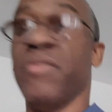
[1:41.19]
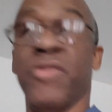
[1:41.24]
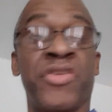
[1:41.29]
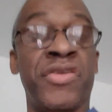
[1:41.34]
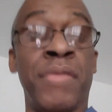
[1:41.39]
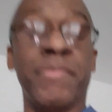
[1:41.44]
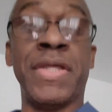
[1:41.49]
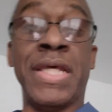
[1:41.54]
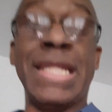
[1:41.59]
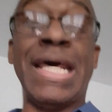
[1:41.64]

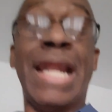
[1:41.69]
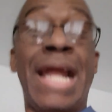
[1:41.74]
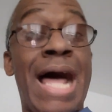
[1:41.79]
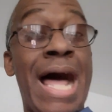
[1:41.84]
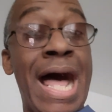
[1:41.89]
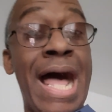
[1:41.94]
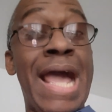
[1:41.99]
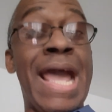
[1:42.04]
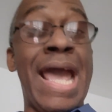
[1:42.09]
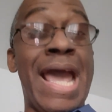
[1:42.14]
something that
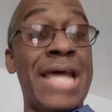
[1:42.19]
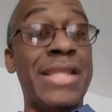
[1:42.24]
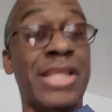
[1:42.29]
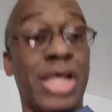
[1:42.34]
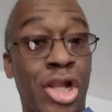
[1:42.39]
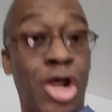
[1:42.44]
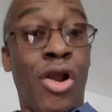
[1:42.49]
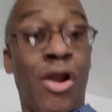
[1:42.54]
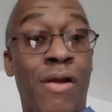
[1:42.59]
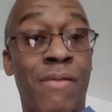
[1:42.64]
I had
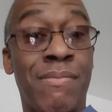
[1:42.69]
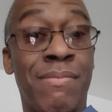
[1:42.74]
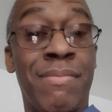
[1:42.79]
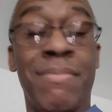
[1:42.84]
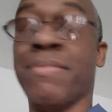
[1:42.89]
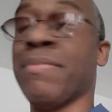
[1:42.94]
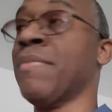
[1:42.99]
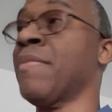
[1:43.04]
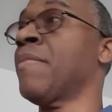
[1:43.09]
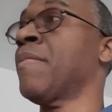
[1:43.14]
to learn:
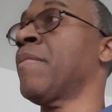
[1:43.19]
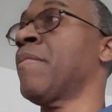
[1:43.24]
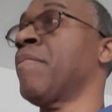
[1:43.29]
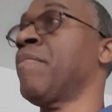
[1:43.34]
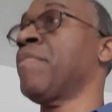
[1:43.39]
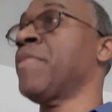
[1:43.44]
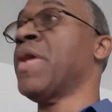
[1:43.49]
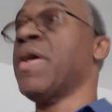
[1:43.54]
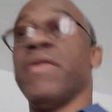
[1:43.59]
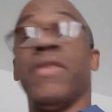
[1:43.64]

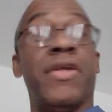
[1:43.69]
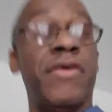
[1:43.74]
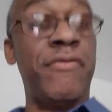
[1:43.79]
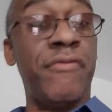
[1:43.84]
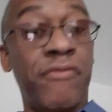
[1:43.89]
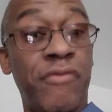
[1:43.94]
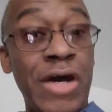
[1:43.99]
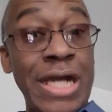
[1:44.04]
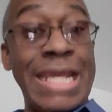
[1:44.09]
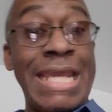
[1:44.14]
the
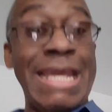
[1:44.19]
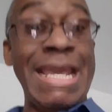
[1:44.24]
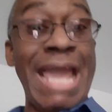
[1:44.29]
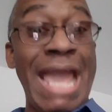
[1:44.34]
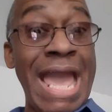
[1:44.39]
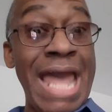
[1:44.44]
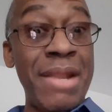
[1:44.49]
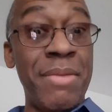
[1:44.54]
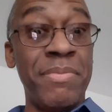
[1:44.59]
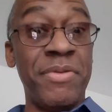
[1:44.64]
fucking
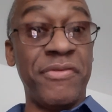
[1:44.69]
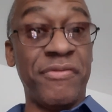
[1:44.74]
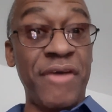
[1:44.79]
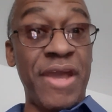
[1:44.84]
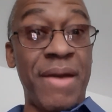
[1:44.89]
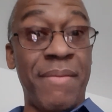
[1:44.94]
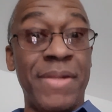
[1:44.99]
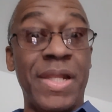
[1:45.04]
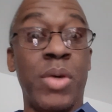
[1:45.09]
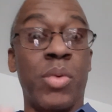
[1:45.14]
Addams
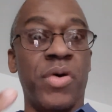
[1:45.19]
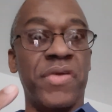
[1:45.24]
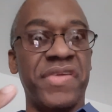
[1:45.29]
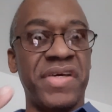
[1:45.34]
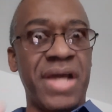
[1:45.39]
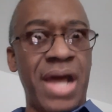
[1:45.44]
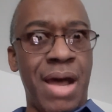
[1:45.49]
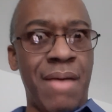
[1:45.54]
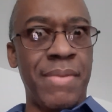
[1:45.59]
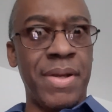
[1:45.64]
Family was
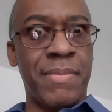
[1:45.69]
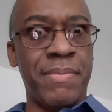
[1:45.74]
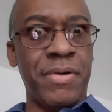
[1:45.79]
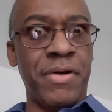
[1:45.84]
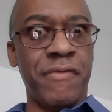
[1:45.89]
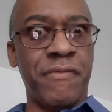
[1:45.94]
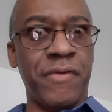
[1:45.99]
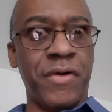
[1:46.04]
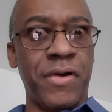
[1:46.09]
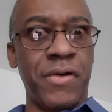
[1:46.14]
a comic
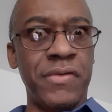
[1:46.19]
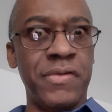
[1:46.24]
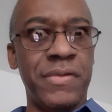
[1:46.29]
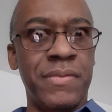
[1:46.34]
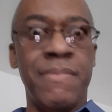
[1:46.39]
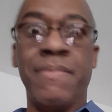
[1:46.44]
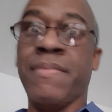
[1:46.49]
book first.